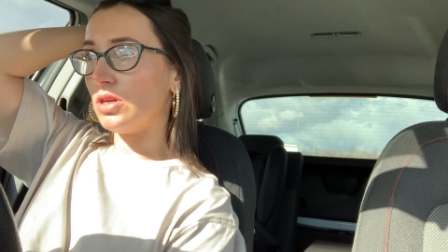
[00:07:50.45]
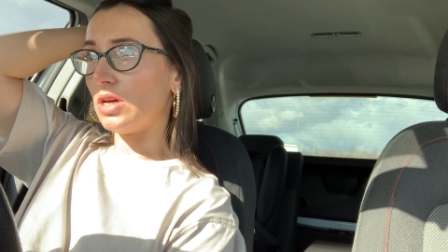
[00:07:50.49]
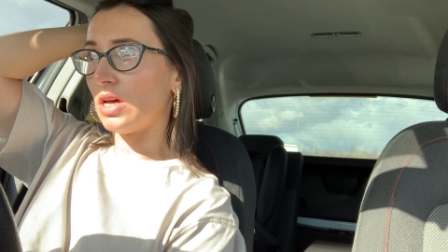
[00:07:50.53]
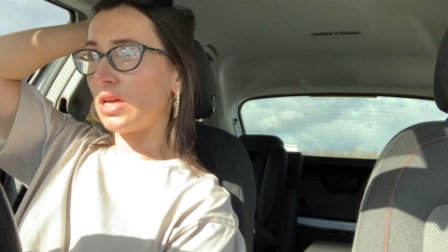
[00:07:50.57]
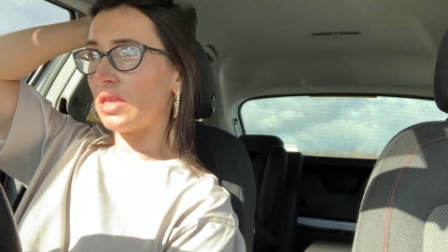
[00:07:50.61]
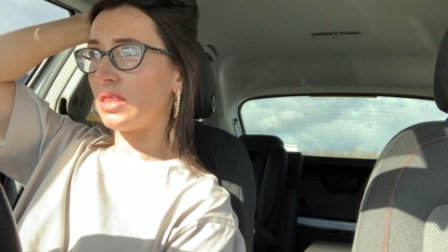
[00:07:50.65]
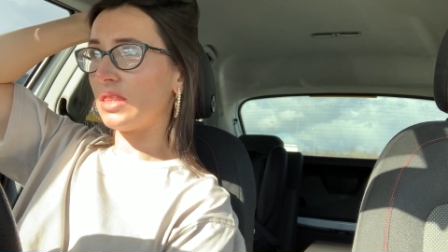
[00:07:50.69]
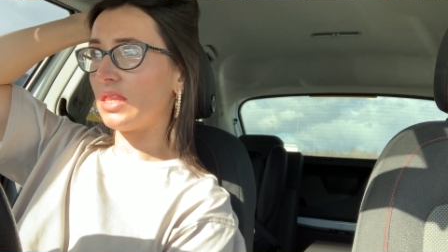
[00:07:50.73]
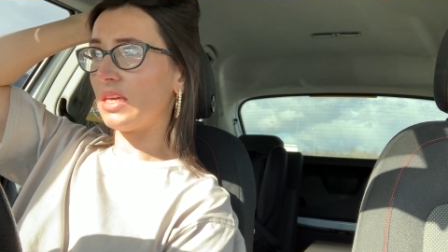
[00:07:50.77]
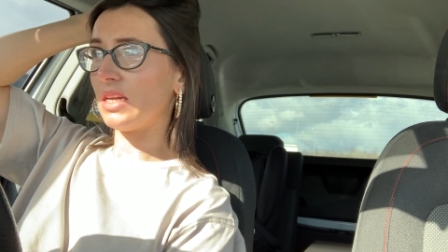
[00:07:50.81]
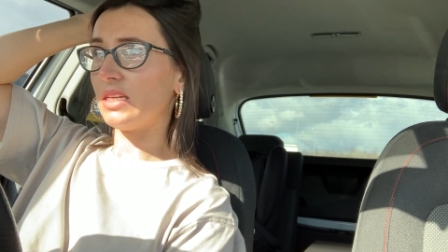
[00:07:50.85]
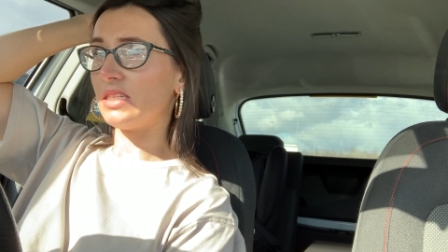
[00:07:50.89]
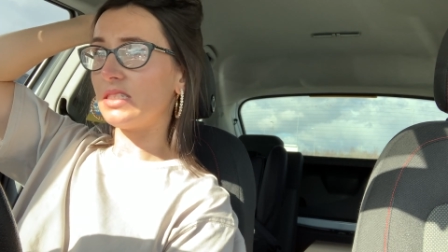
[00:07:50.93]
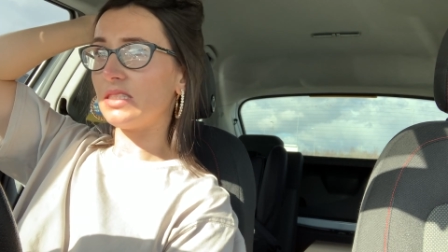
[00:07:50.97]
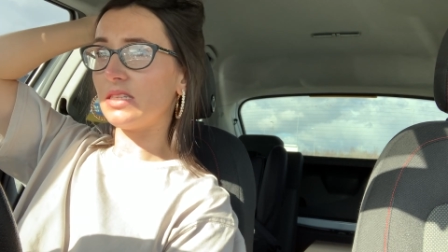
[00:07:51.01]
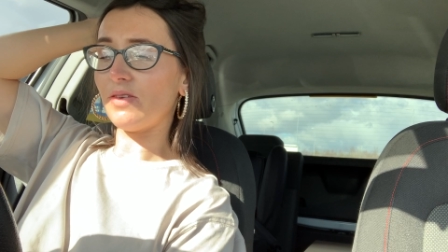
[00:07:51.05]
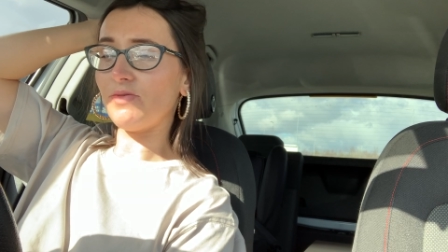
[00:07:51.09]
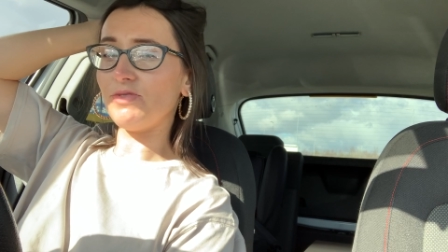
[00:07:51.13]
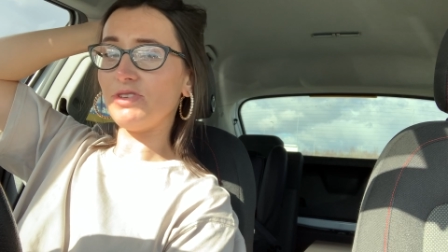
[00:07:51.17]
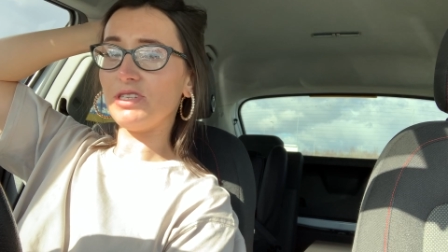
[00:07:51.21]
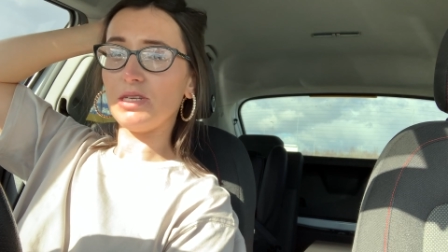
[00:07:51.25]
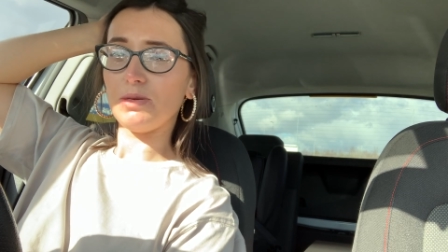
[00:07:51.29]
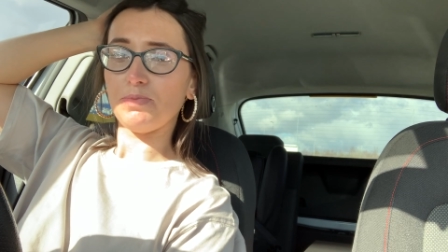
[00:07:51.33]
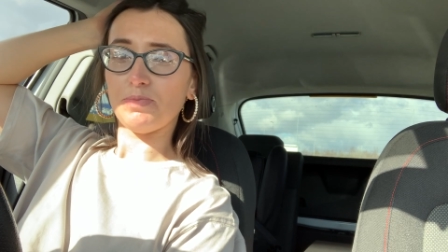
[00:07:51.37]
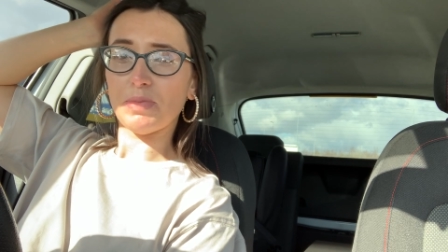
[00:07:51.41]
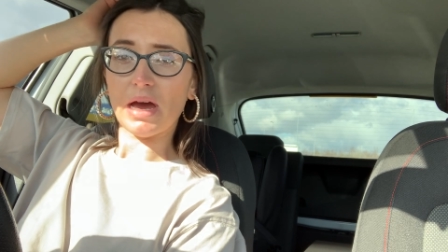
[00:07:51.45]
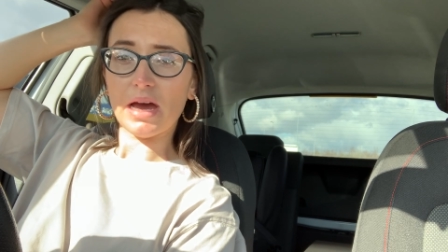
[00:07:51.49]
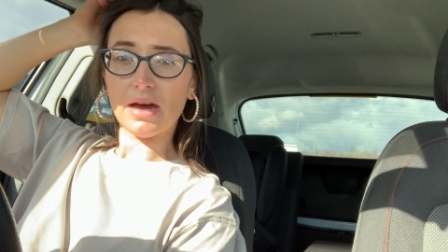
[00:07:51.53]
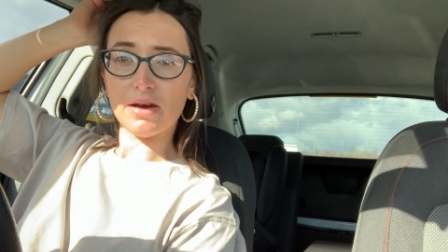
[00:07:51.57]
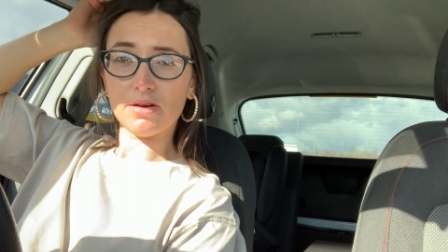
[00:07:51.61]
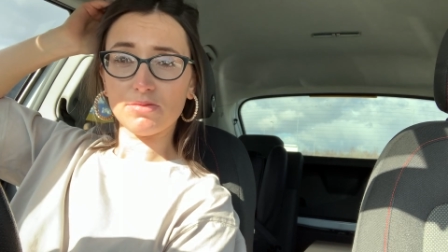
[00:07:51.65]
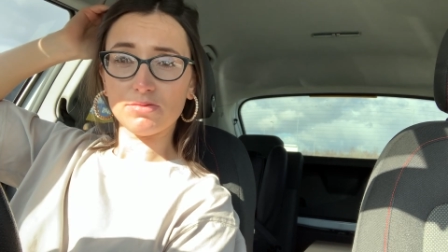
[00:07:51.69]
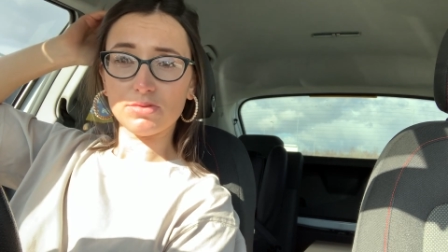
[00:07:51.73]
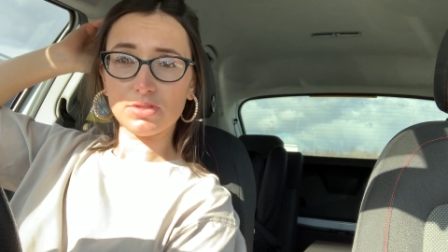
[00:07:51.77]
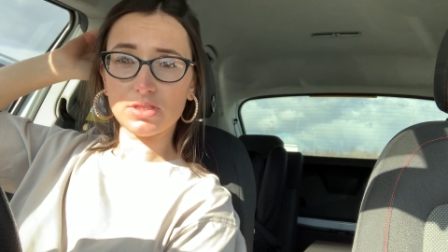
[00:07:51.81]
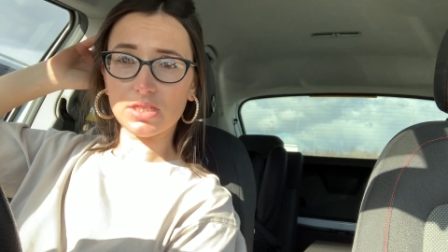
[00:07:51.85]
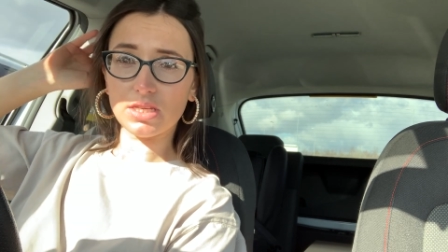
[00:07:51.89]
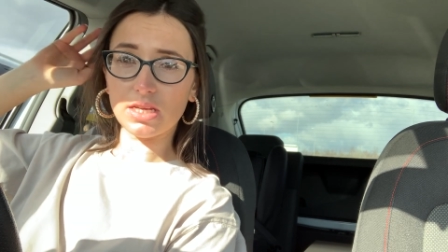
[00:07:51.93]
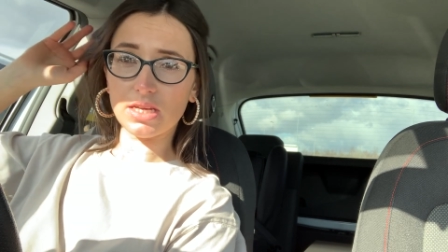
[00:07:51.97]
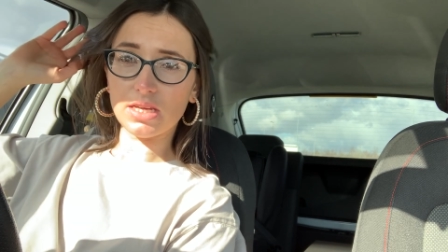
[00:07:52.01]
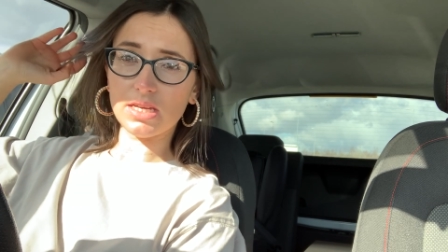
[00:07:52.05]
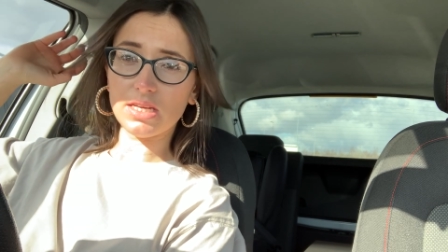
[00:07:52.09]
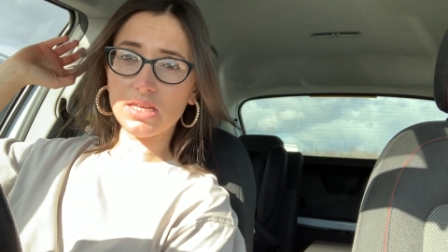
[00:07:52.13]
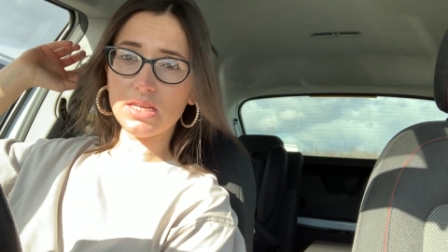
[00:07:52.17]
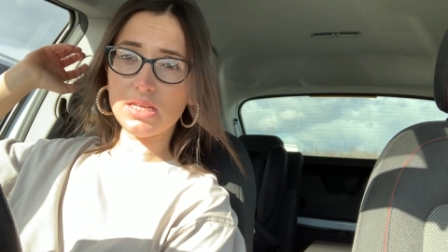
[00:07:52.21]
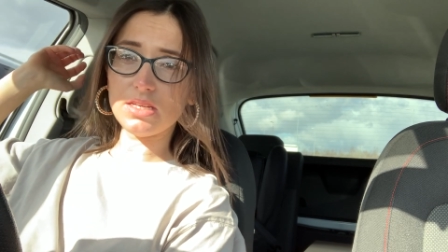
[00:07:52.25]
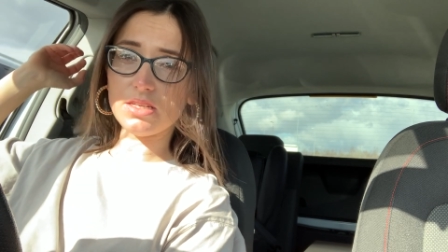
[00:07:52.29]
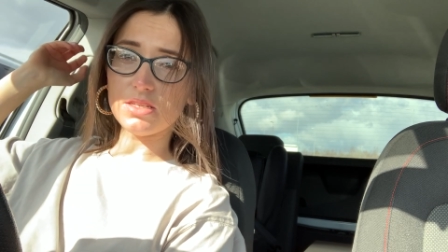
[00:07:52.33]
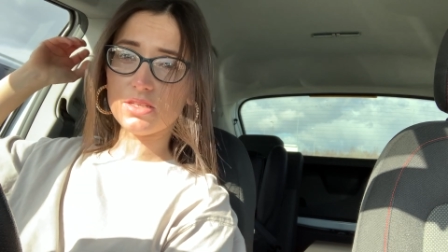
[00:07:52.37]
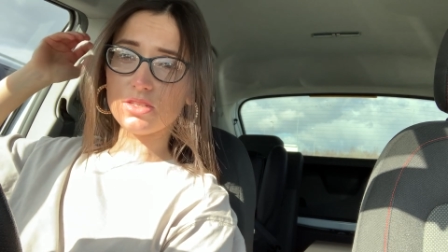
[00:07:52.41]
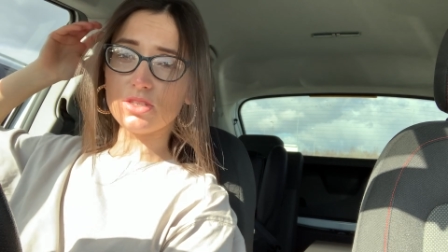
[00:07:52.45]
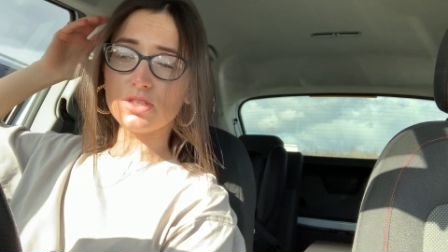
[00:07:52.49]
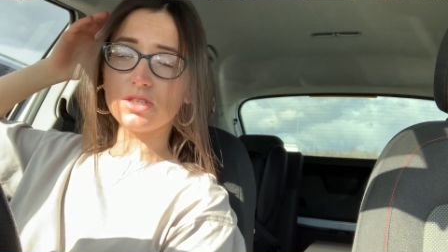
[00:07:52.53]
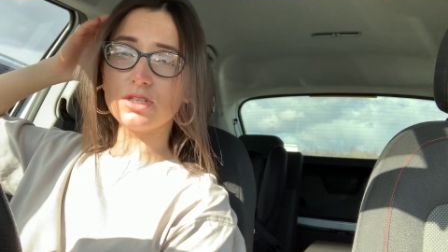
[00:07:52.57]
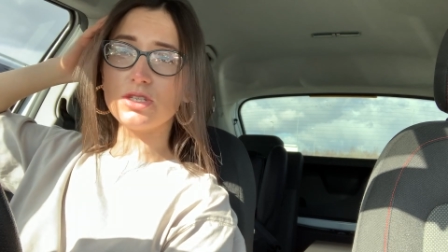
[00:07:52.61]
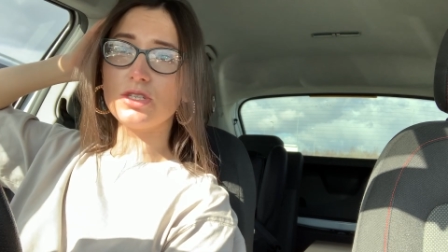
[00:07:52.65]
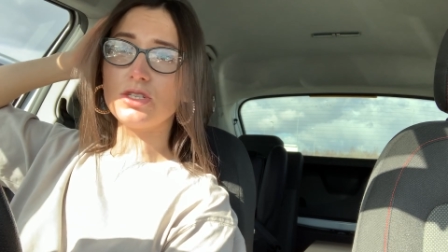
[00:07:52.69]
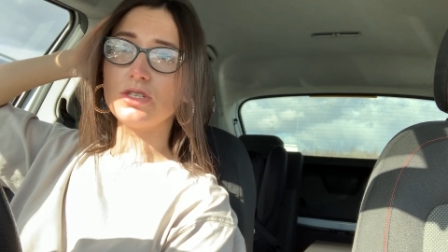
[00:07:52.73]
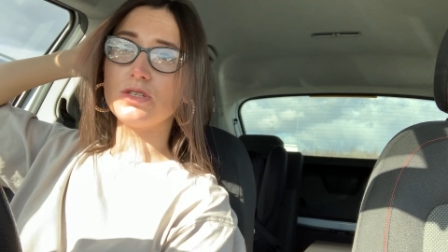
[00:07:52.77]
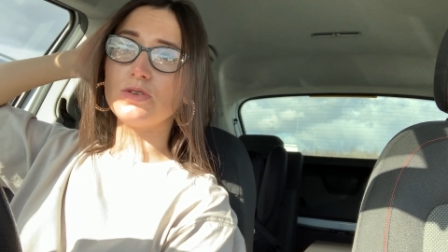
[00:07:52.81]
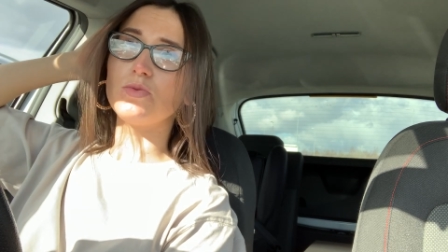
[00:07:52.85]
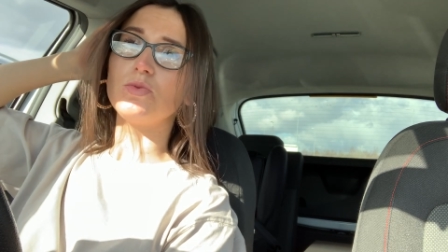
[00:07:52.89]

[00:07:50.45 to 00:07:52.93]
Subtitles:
I think, £70 each,